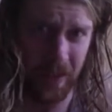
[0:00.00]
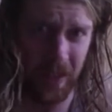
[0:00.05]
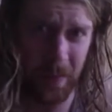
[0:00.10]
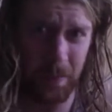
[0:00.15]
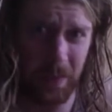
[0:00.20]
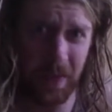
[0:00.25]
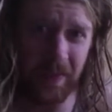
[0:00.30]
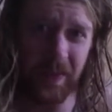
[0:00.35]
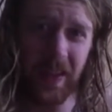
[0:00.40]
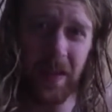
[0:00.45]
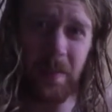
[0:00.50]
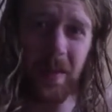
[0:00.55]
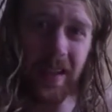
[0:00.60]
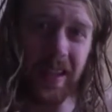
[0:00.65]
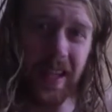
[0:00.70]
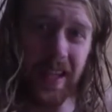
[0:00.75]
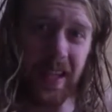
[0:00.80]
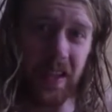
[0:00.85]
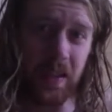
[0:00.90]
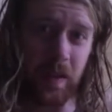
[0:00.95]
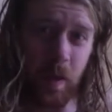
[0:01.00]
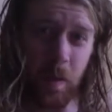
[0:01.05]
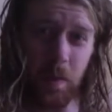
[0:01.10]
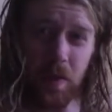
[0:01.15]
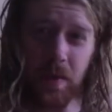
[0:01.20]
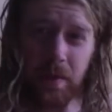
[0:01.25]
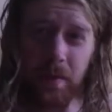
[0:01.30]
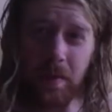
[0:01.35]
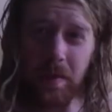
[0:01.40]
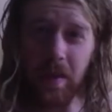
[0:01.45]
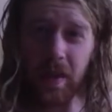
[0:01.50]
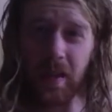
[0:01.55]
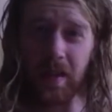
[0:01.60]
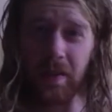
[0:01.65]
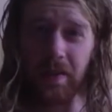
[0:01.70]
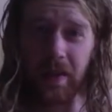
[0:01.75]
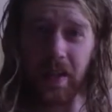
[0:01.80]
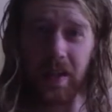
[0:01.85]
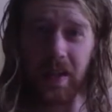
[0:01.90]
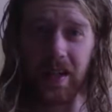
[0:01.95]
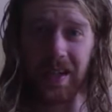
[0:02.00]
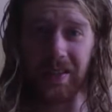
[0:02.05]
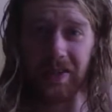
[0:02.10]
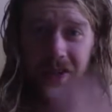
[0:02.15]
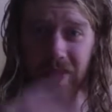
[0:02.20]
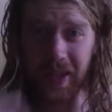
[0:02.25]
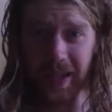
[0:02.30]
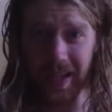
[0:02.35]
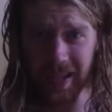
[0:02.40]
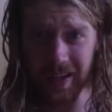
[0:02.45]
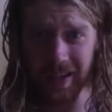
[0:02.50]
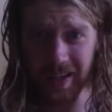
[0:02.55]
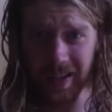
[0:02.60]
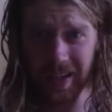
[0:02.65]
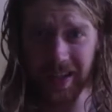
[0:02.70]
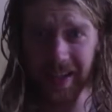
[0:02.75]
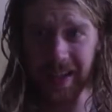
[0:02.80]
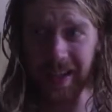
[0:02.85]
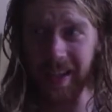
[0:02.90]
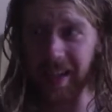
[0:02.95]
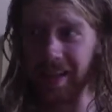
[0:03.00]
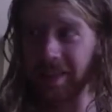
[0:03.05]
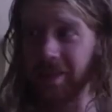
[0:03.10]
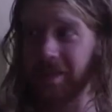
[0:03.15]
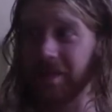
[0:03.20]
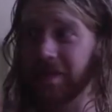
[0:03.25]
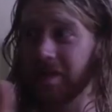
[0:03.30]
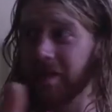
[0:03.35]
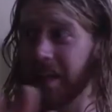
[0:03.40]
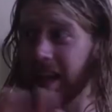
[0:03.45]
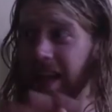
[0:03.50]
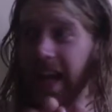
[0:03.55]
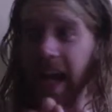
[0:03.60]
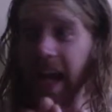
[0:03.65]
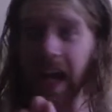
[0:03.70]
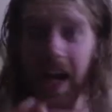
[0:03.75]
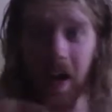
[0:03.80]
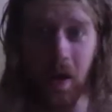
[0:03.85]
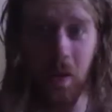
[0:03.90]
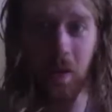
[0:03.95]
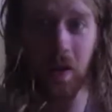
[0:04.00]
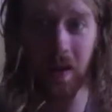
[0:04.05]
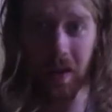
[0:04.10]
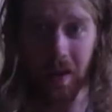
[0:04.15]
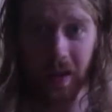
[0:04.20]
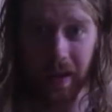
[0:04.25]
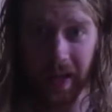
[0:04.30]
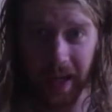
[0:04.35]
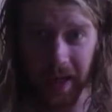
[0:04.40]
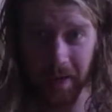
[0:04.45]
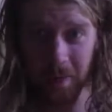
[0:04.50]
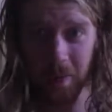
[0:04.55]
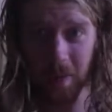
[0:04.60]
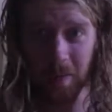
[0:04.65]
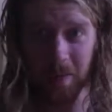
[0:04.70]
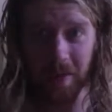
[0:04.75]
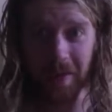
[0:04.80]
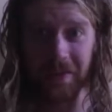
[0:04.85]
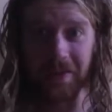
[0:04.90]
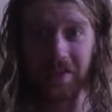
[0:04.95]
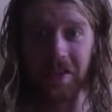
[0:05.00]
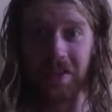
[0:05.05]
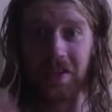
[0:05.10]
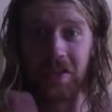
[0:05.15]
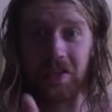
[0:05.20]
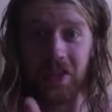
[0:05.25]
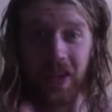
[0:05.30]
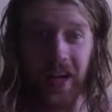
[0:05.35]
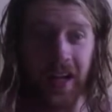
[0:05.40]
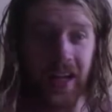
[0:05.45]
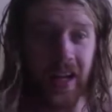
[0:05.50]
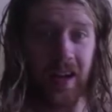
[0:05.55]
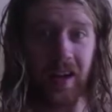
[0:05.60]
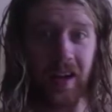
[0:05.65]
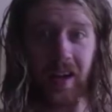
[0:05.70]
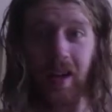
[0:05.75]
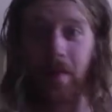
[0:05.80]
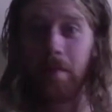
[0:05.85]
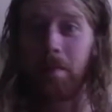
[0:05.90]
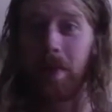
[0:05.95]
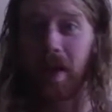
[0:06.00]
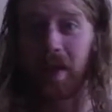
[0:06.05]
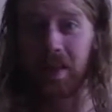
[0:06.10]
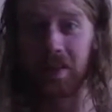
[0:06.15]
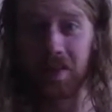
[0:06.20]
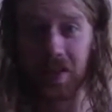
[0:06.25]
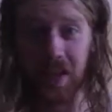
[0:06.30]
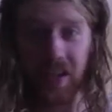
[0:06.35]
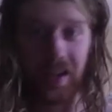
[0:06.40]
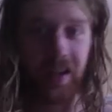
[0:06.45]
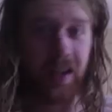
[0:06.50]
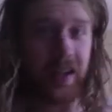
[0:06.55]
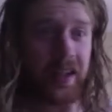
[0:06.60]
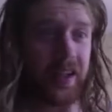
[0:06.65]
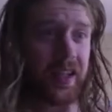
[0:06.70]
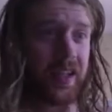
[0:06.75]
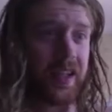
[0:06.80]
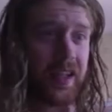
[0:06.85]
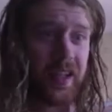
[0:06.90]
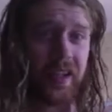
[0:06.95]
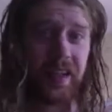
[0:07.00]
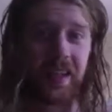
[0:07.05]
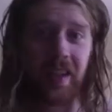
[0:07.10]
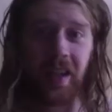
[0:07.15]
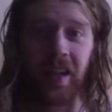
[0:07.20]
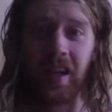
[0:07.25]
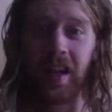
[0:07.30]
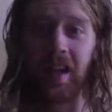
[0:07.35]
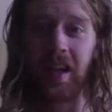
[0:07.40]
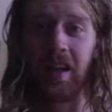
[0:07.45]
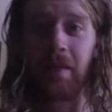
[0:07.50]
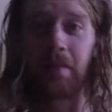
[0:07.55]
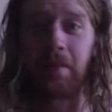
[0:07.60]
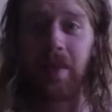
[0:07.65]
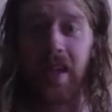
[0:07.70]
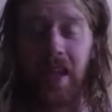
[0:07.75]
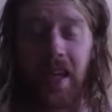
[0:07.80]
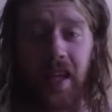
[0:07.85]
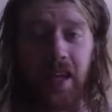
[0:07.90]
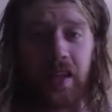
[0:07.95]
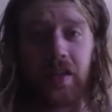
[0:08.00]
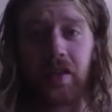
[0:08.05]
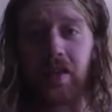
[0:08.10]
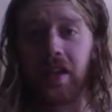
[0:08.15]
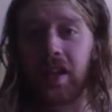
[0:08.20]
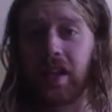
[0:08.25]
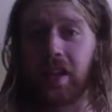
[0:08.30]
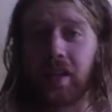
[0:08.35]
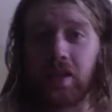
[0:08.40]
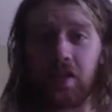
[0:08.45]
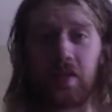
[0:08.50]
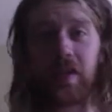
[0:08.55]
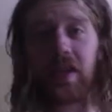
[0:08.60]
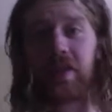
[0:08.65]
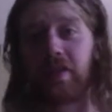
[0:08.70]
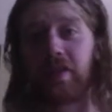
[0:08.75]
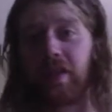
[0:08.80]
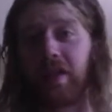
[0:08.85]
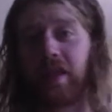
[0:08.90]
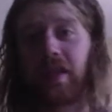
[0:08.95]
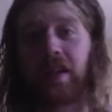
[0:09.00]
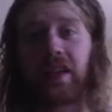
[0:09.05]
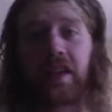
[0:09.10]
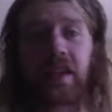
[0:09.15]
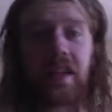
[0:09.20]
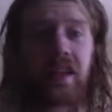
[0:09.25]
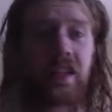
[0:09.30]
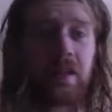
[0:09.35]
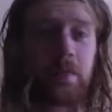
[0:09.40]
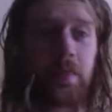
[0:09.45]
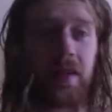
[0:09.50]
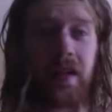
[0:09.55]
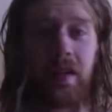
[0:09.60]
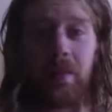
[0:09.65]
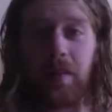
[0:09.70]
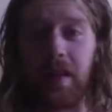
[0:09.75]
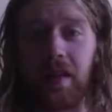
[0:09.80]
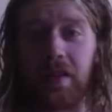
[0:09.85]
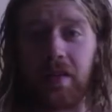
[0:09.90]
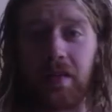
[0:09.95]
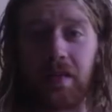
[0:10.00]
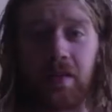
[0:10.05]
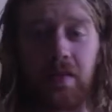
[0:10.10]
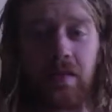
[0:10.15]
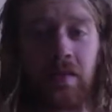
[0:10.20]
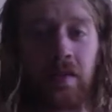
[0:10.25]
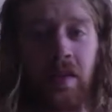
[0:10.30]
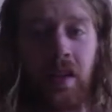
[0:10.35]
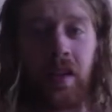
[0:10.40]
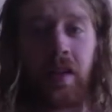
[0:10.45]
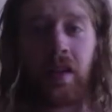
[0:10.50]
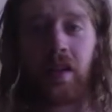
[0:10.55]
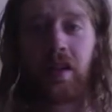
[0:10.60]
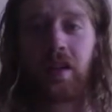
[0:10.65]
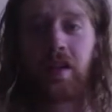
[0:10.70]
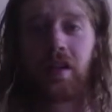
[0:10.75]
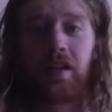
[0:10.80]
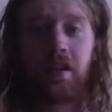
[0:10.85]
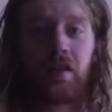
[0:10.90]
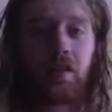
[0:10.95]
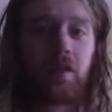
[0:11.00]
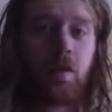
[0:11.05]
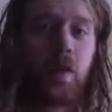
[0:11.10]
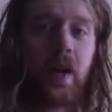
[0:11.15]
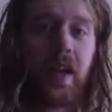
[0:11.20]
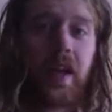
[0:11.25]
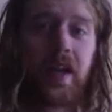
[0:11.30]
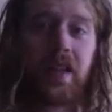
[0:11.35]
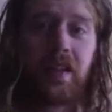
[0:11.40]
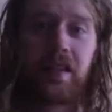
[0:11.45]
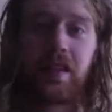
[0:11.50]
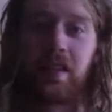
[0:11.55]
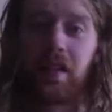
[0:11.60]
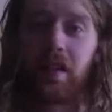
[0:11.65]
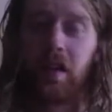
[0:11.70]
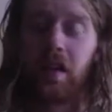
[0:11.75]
but if they made like a Dope Smoker version of Dragonaut, like an hour-long album of just Dragonaut embellishing on it and meandering through different experimental ways,